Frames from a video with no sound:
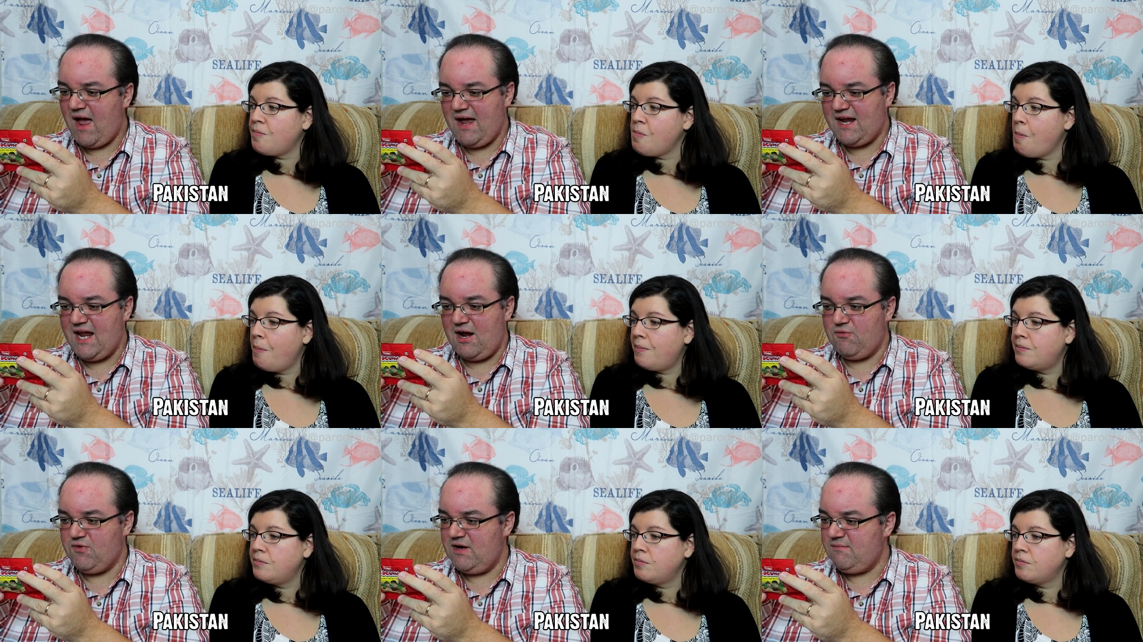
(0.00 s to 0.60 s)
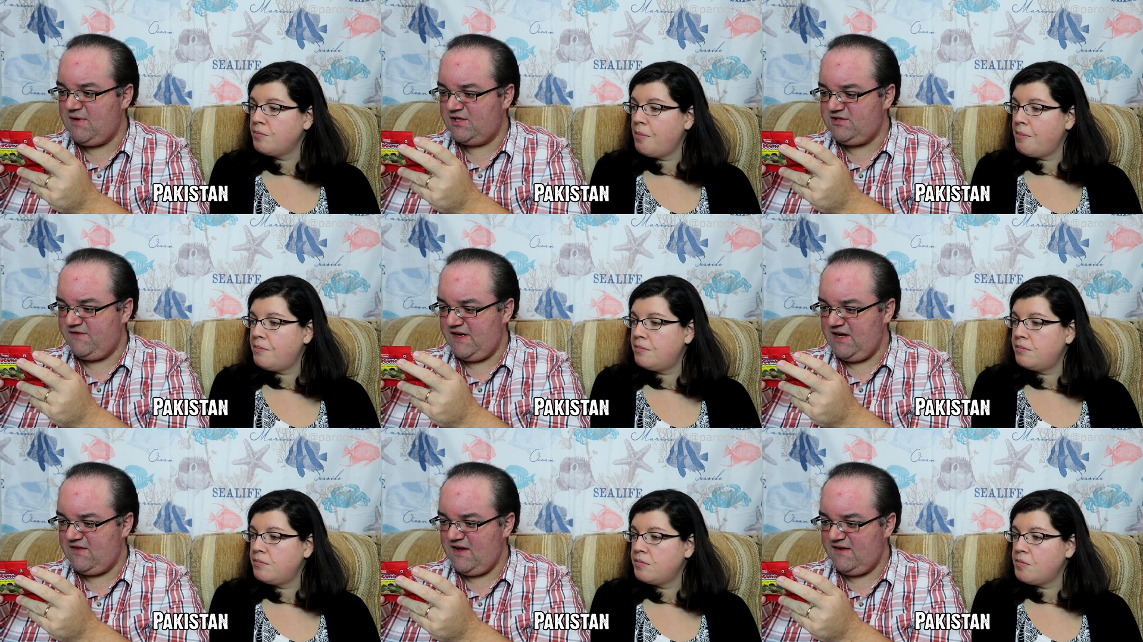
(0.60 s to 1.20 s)
Speaker 1: I can't read much of
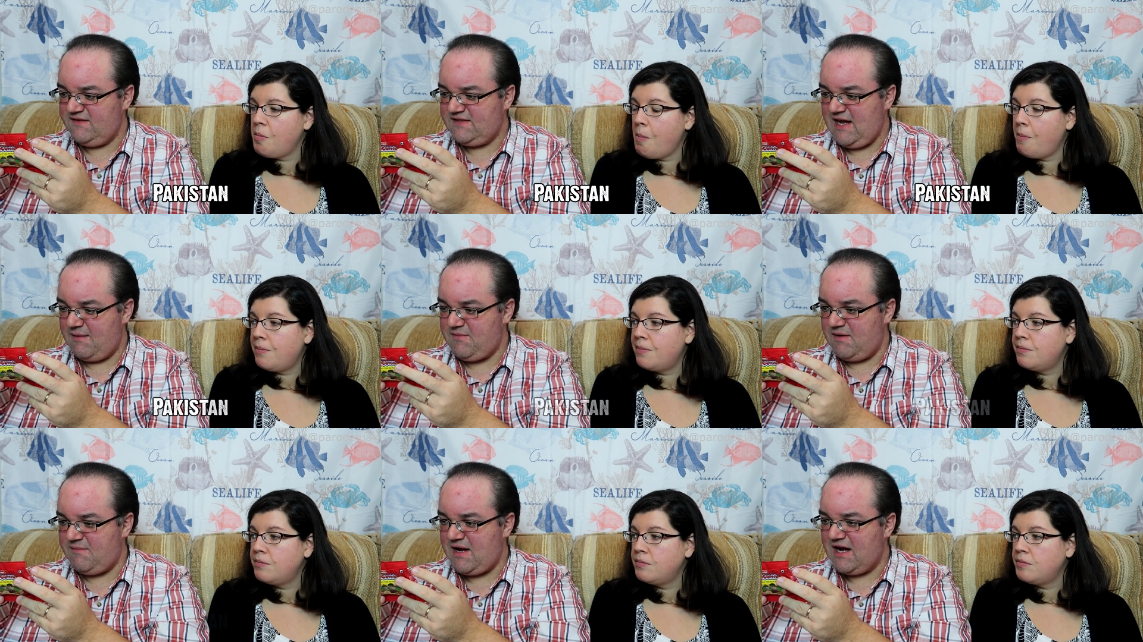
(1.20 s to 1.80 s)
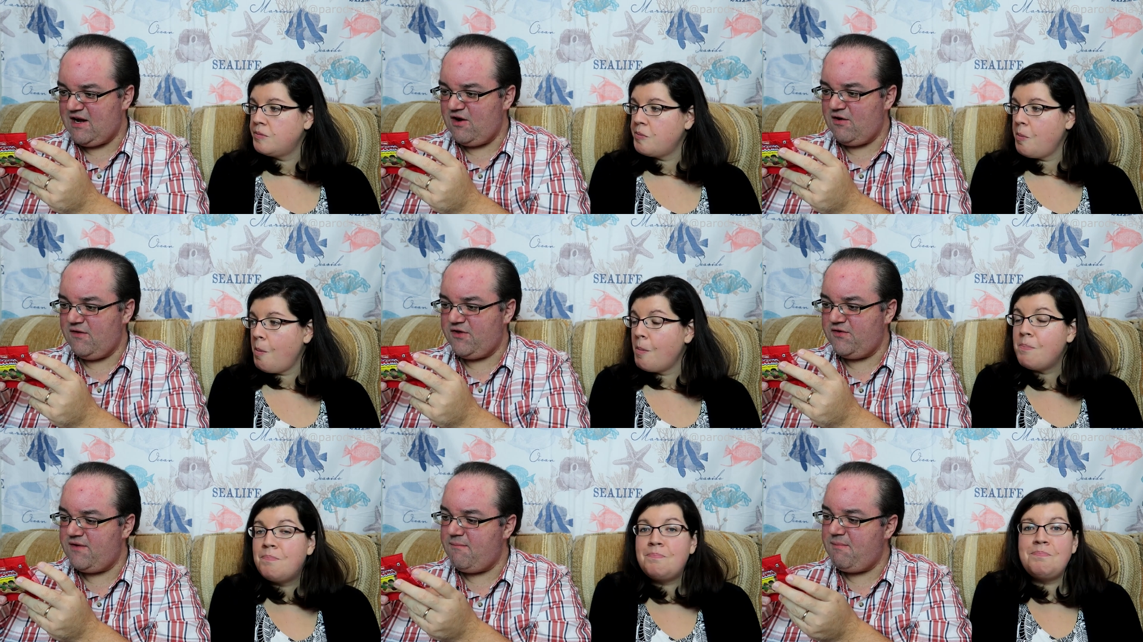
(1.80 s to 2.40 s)
anything that's happening back here
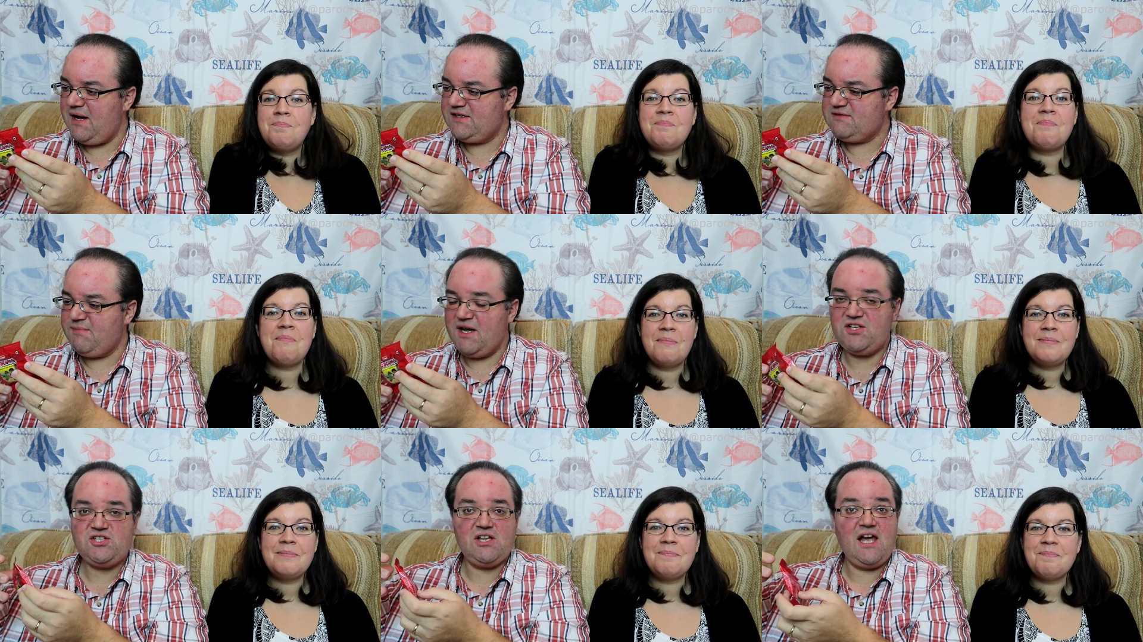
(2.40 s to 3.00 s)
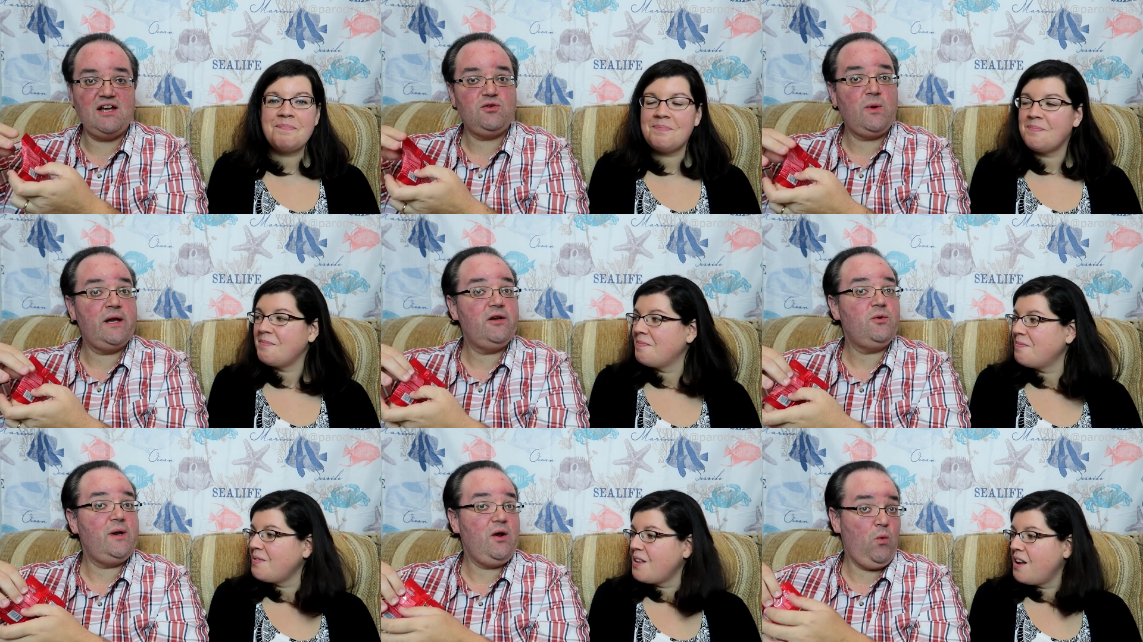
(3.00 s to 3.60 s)
other than Best by July
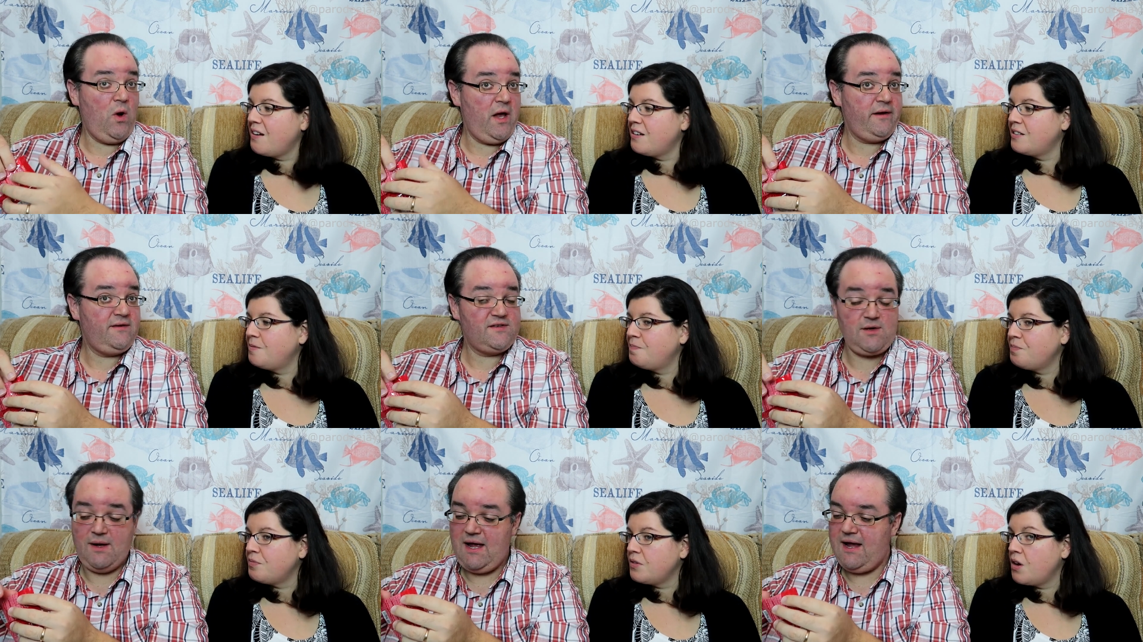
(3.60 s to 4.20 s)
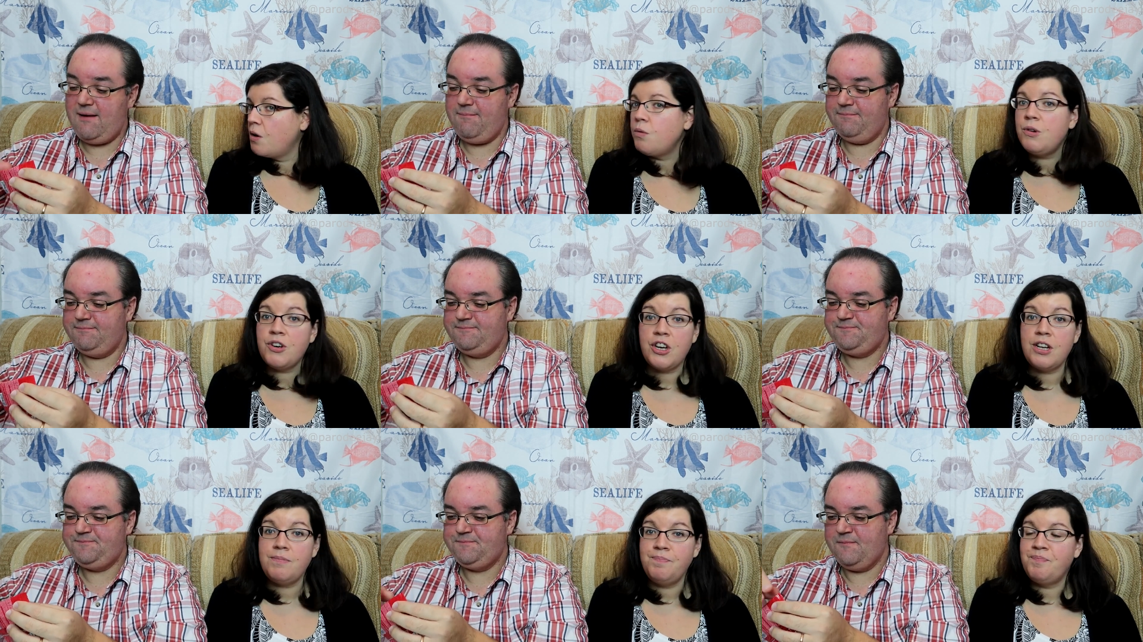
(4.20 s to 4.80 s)
2021. So hey, we're
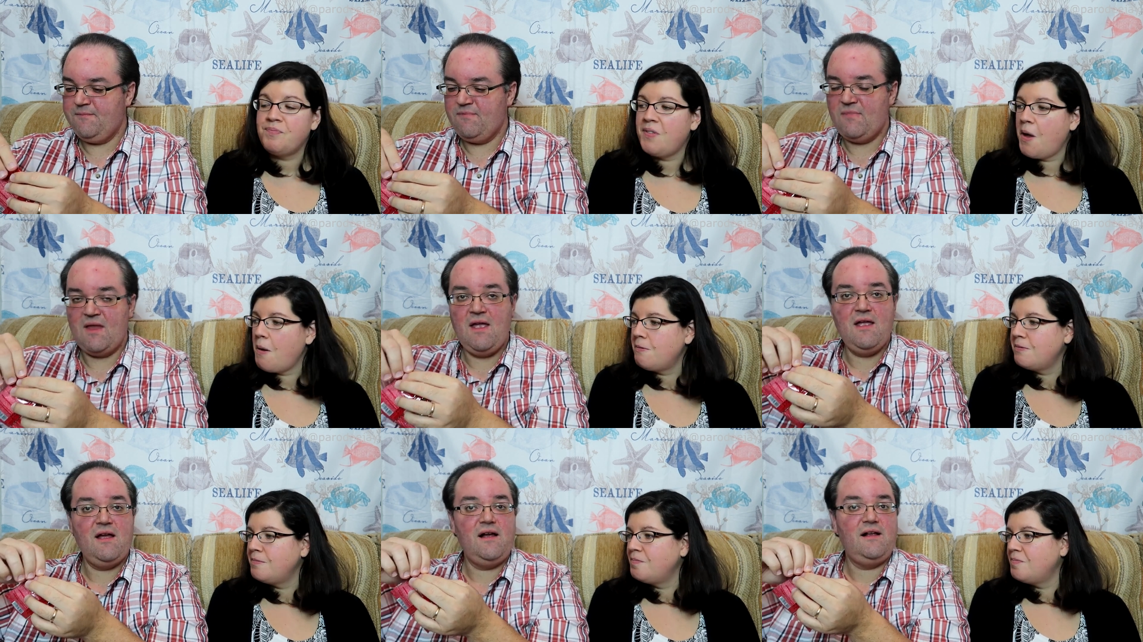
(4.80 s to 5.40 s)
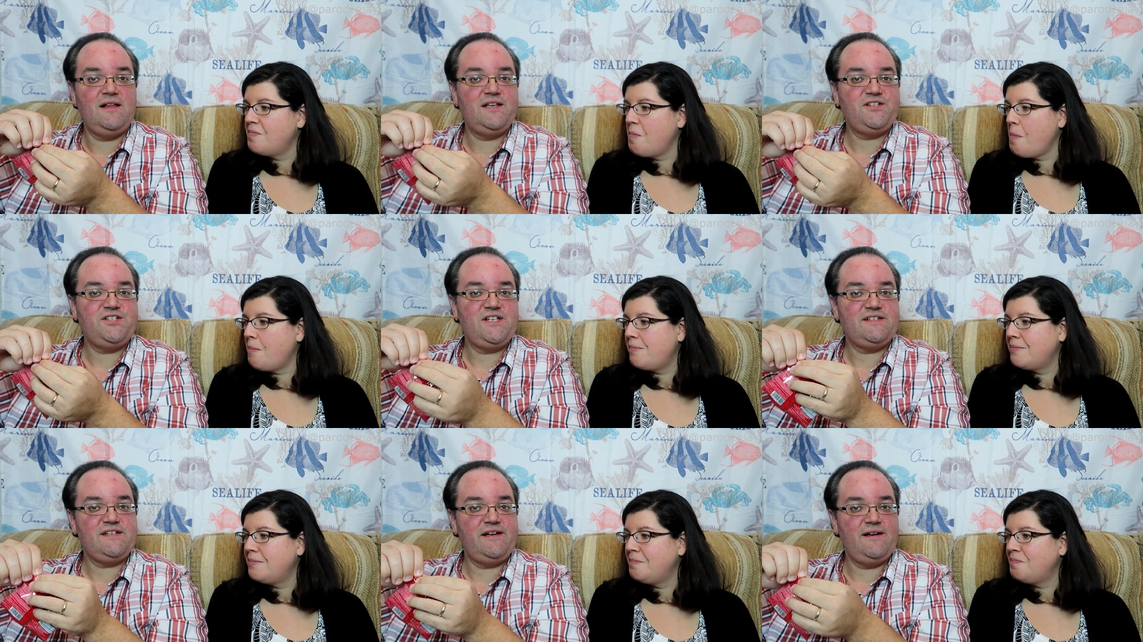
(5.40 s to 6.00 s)
good. Let's
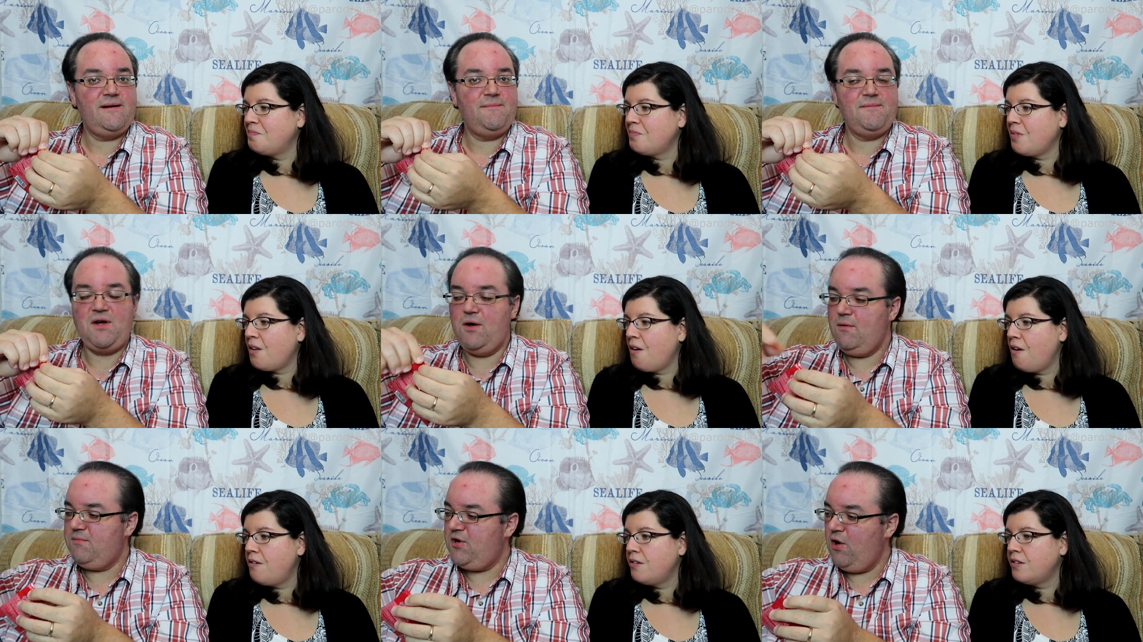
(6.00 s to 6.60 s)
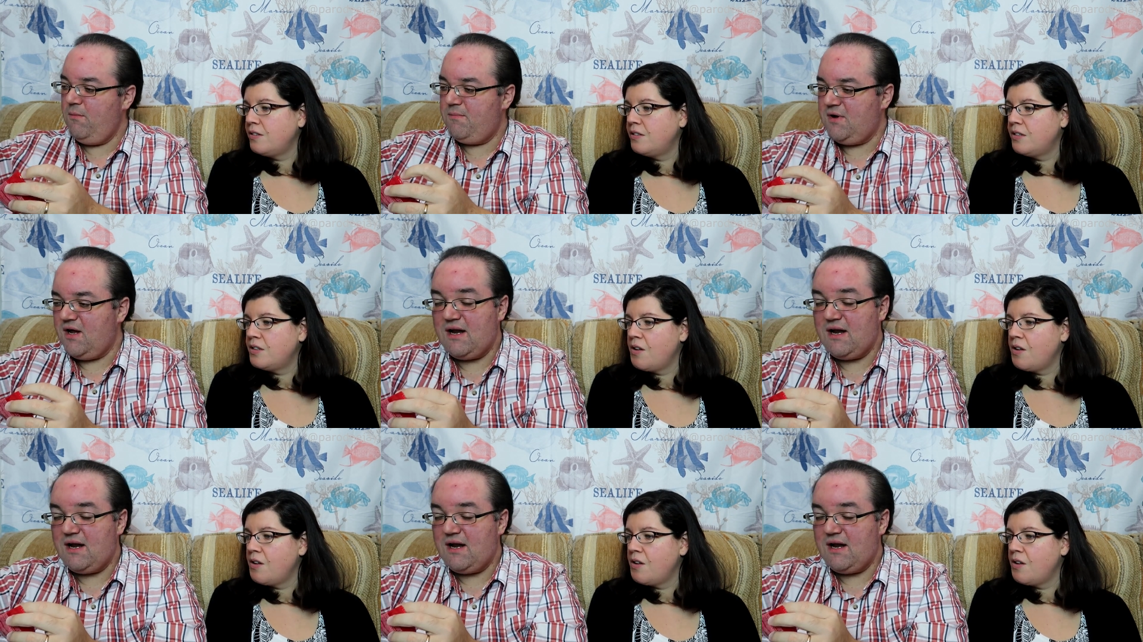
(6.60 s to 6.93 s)
just, um, oh, nope,